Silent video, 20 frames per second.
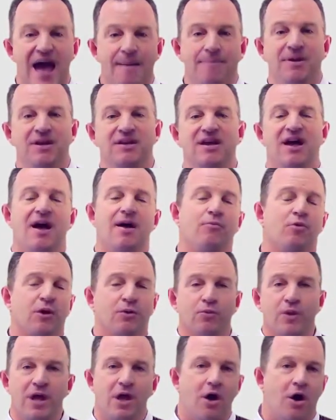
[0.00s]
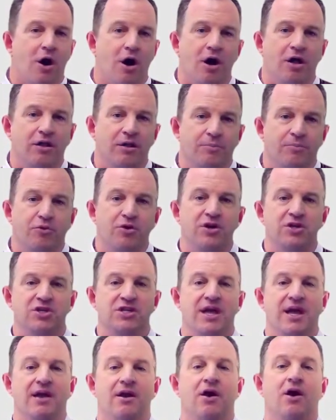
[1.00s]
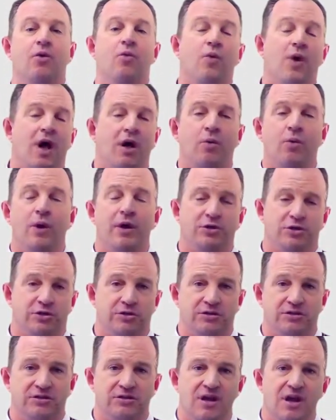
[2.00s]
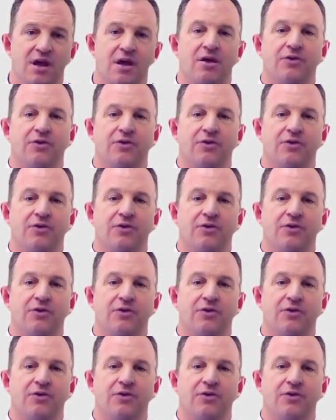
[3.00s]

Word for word: a happy time when we all appreciate our well wishers.